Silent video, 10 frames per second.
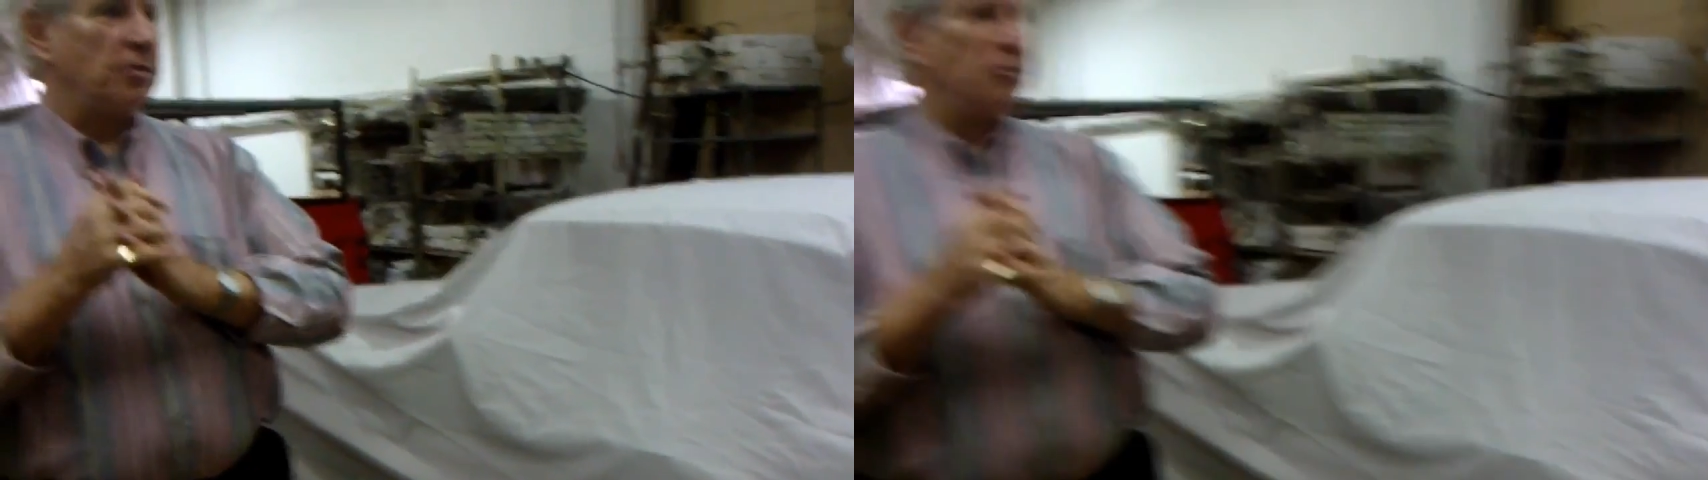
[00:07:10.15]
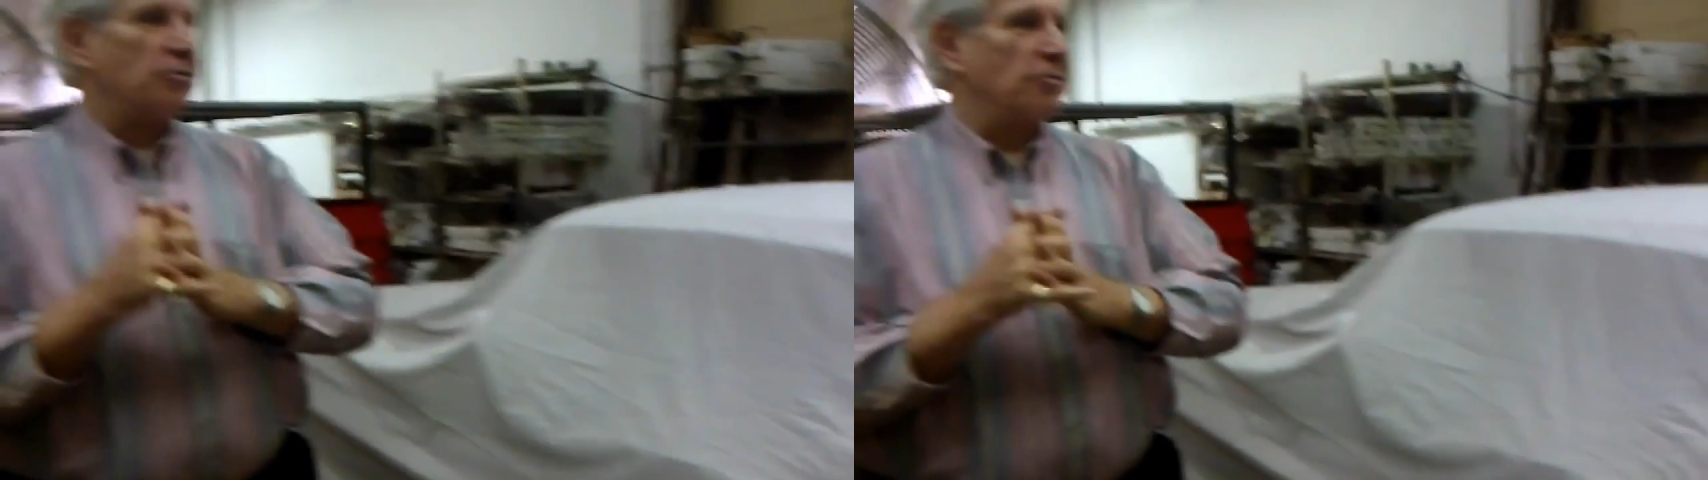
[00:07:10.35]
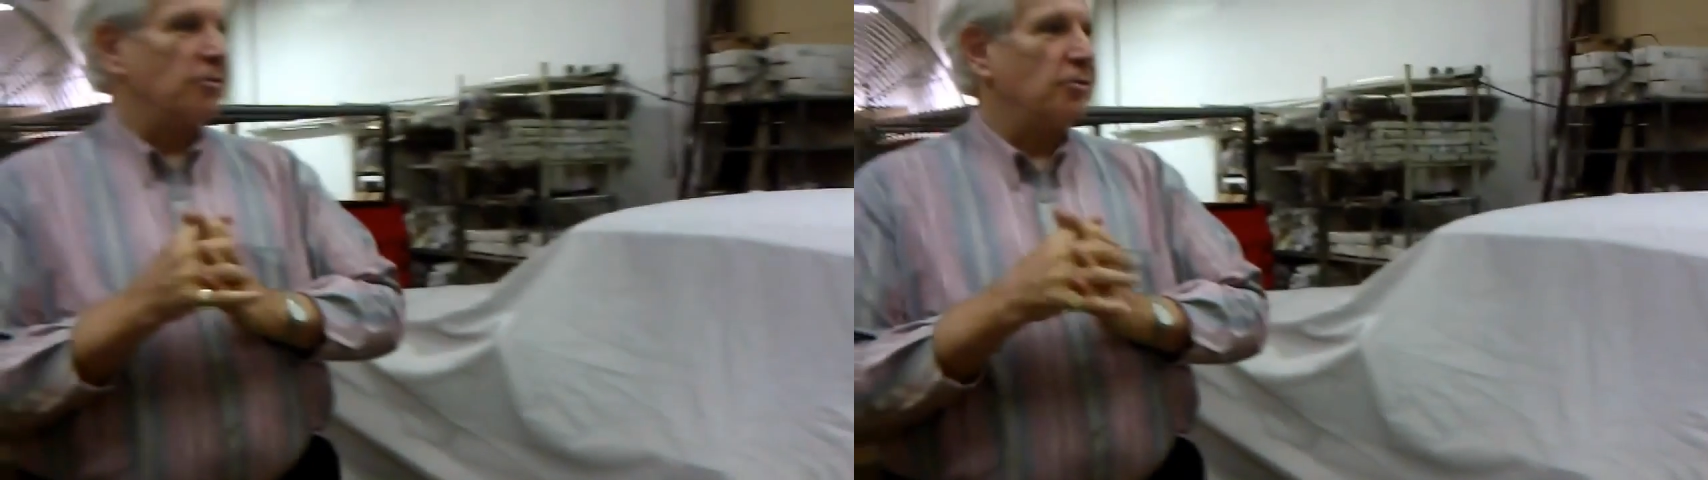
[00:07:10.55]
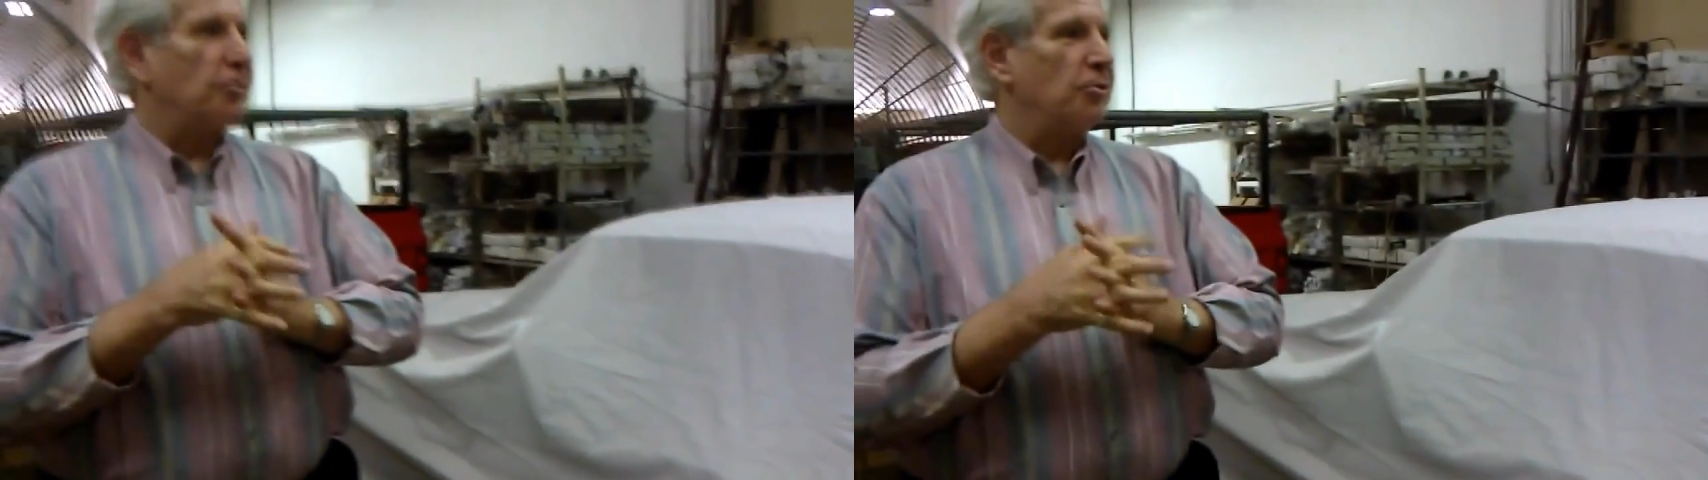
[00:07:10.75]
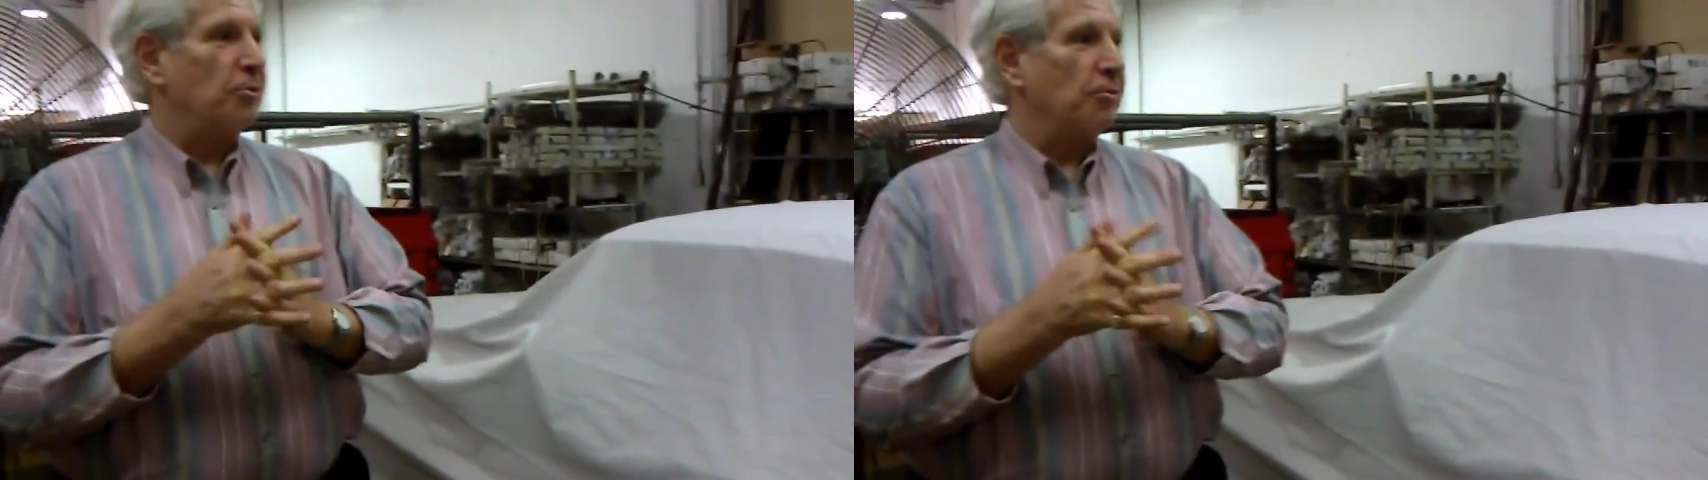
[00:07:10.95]
to do is
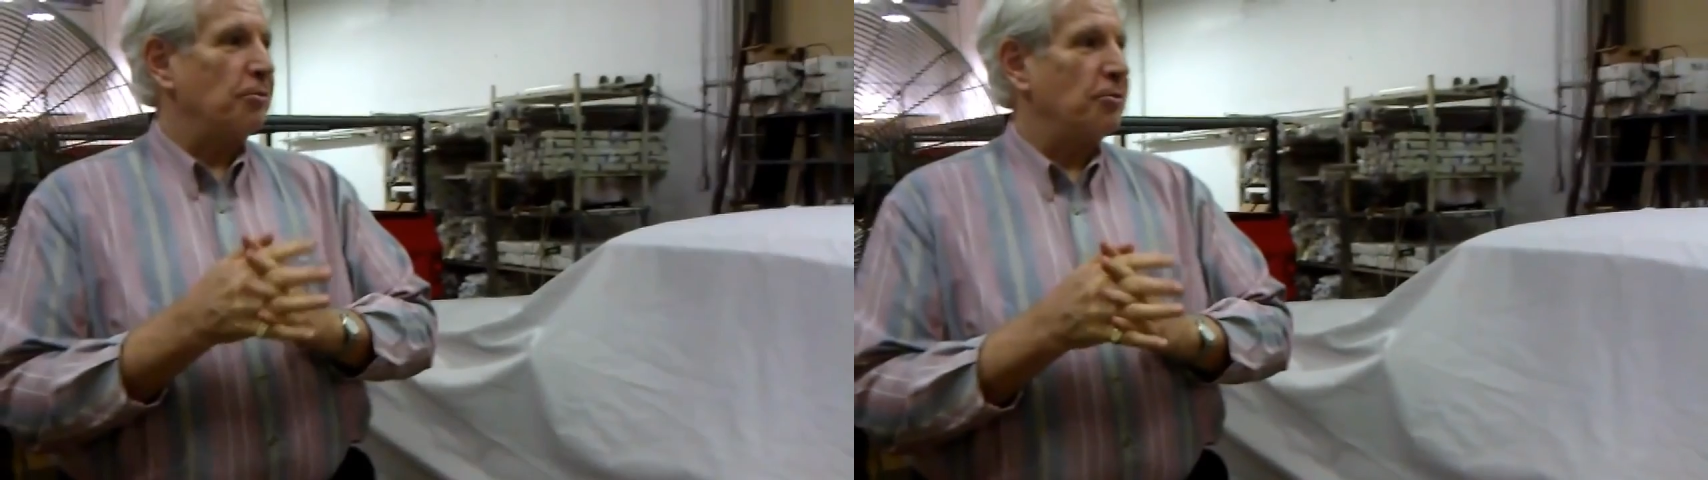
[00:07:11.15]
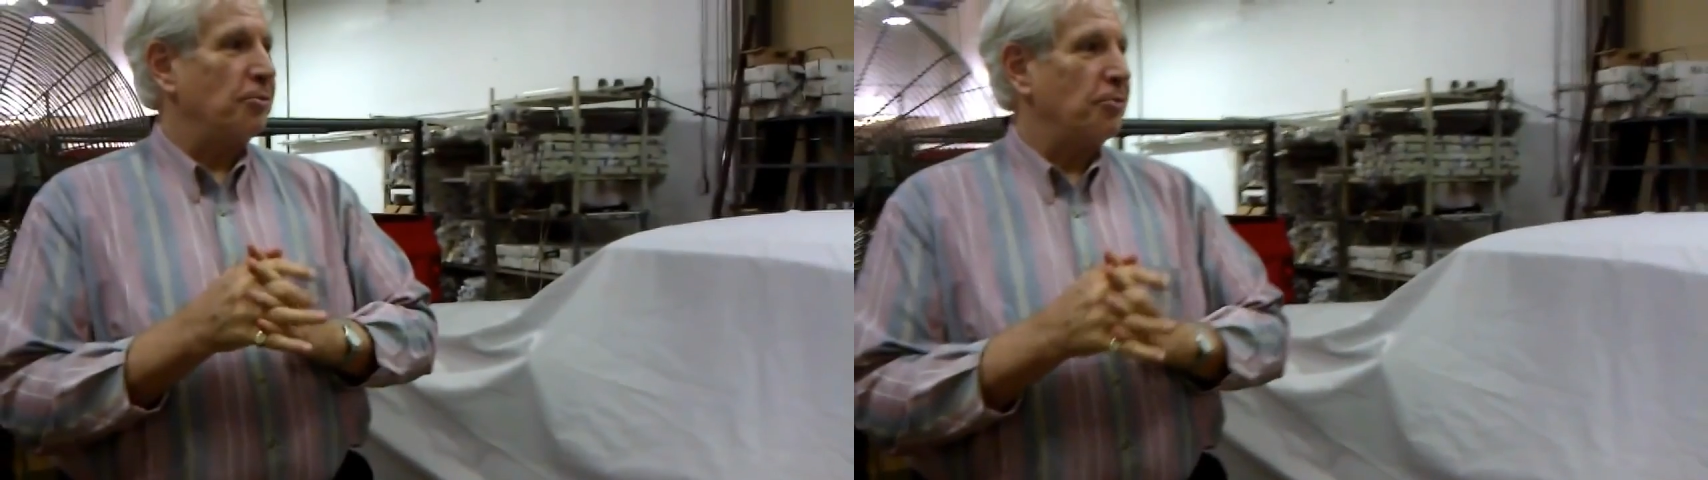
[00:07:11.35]
do